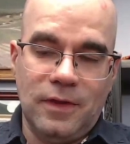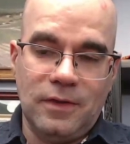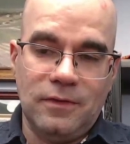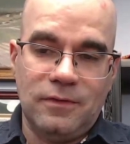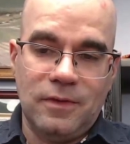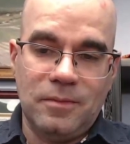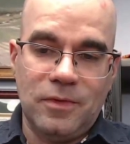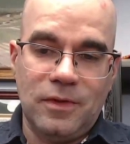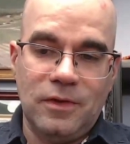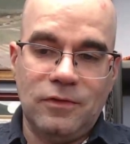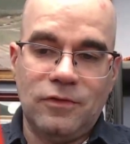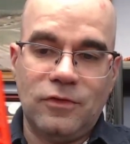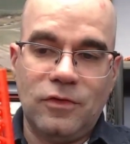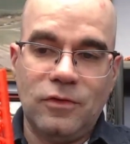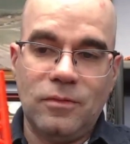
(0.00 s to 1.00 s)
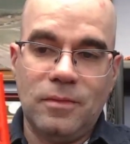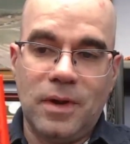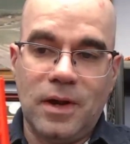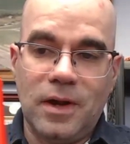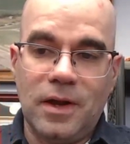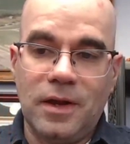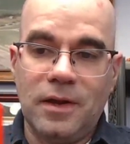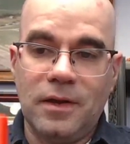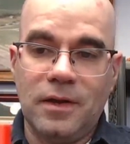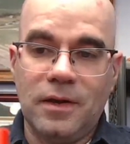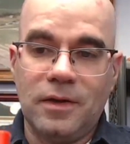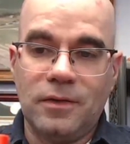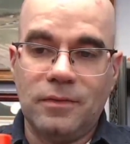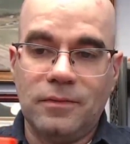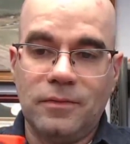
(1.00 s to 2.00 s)
some of these to
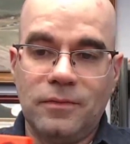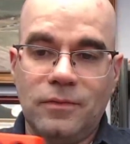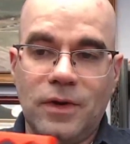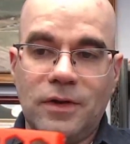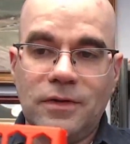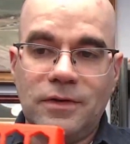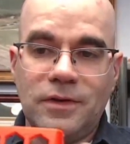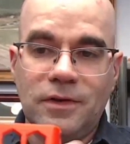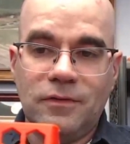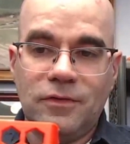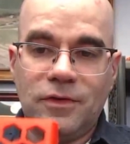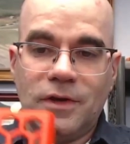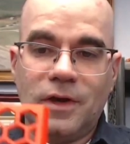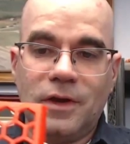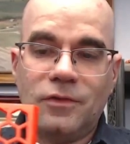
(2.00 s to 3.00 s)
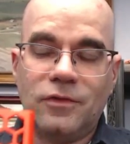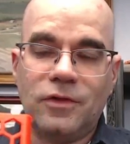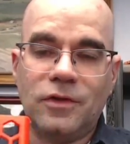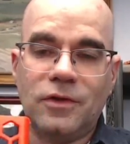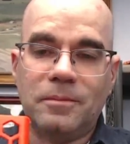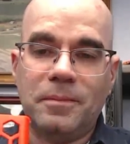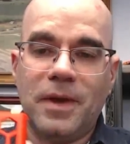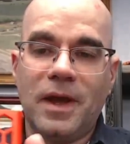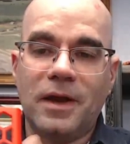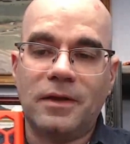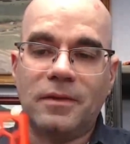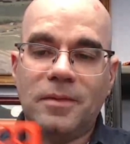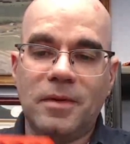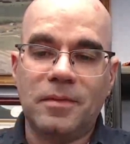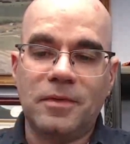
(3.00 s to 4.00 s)
my relatives, and I was going to pack
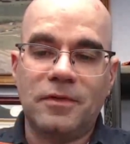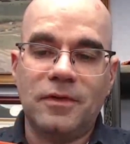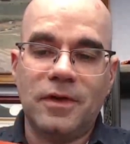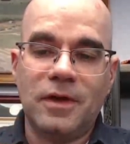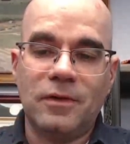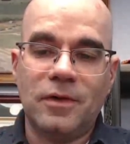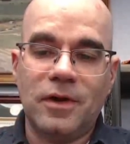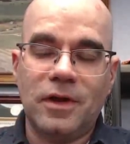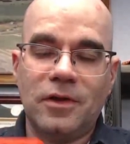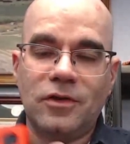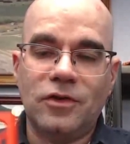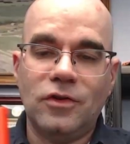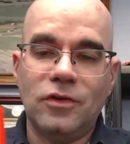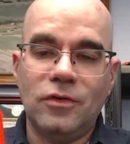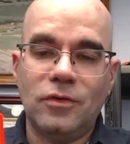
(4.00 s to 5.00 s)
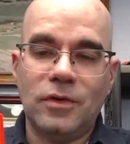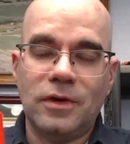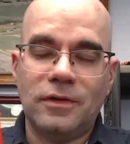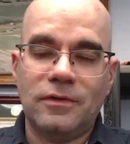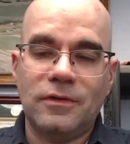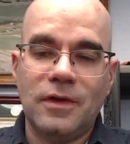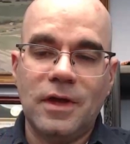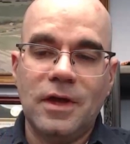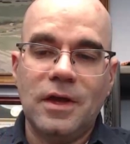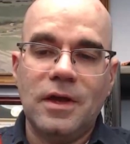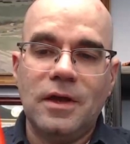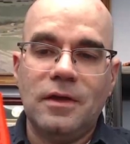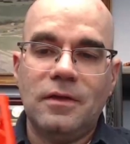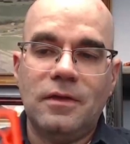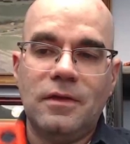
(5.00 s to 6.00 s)
them up and see what I could do. And
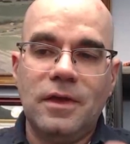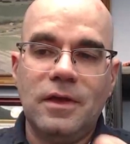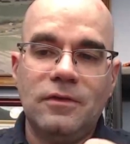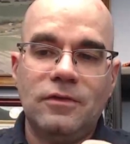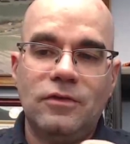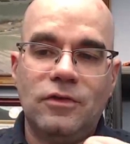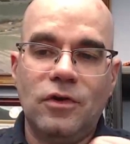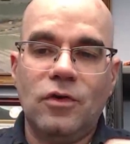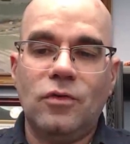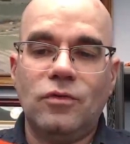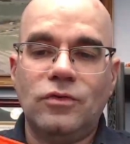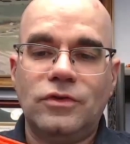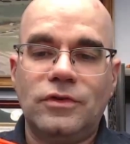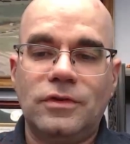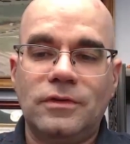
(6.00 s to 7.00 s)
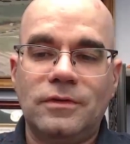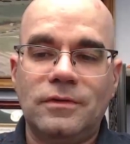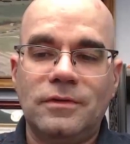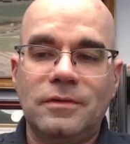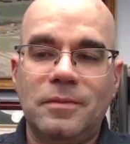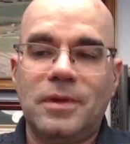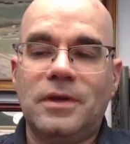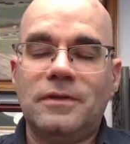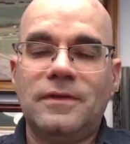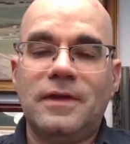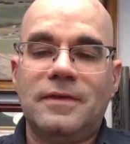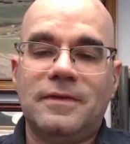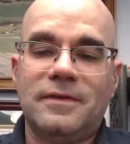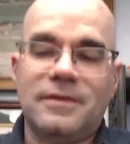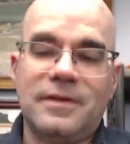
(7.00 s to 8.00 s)
these don't, because
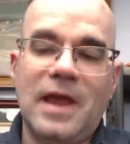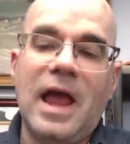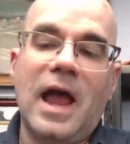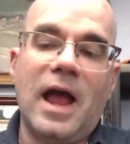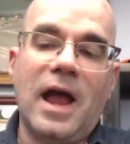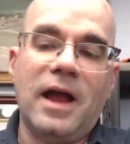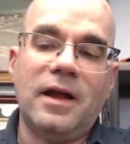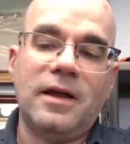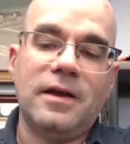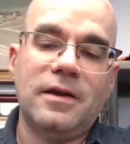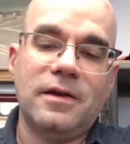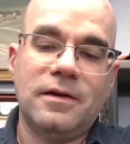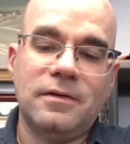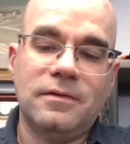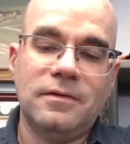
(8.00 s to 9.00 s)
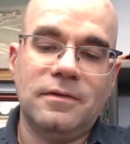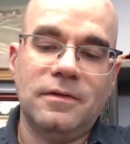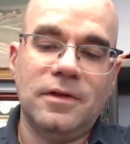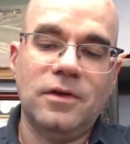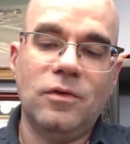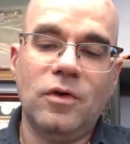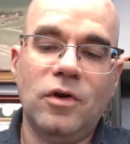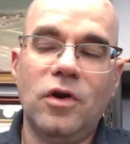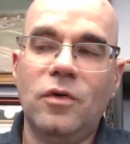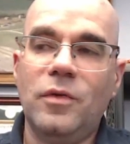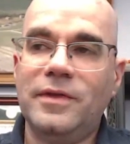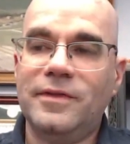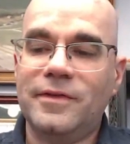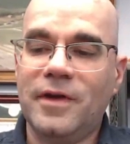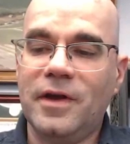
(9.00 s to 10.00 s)
they stack, they don't go
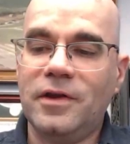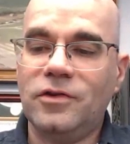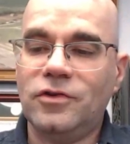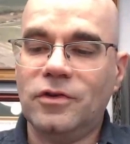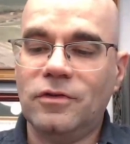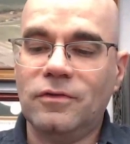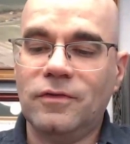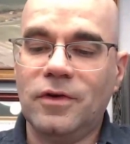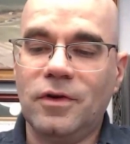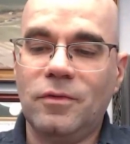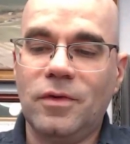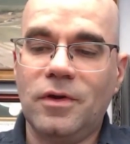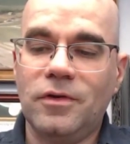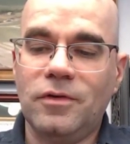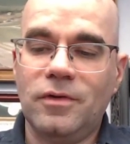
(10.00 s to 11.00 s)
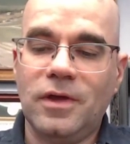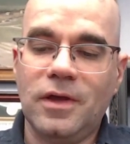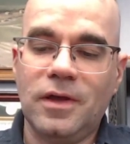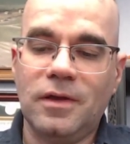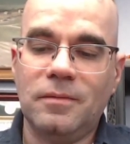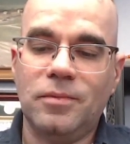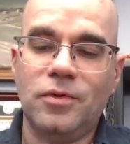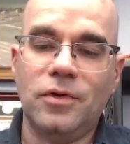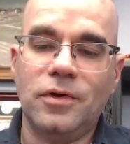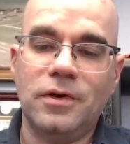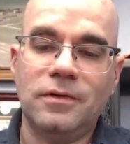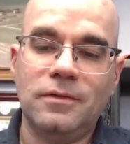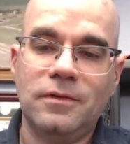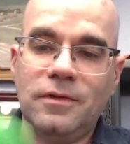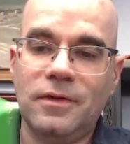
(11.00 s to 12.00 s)
inside each other very well. You can put
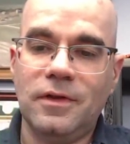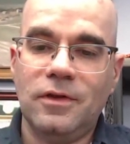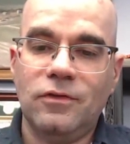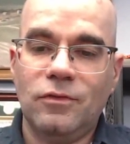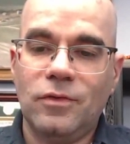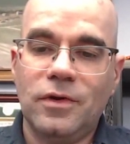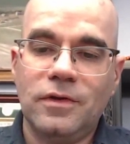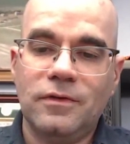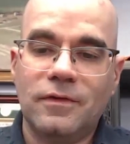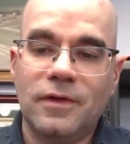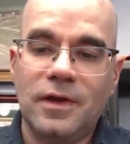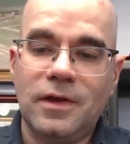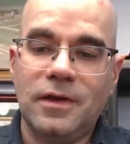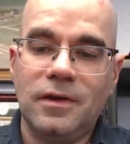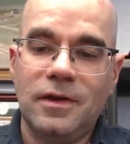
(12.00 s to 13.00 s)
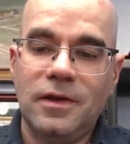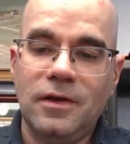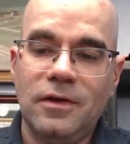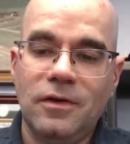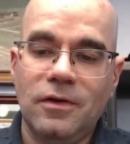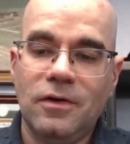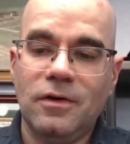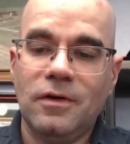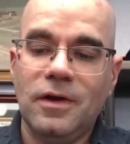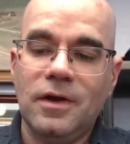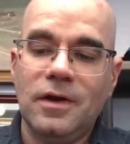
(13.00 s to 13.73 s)
these ones in here,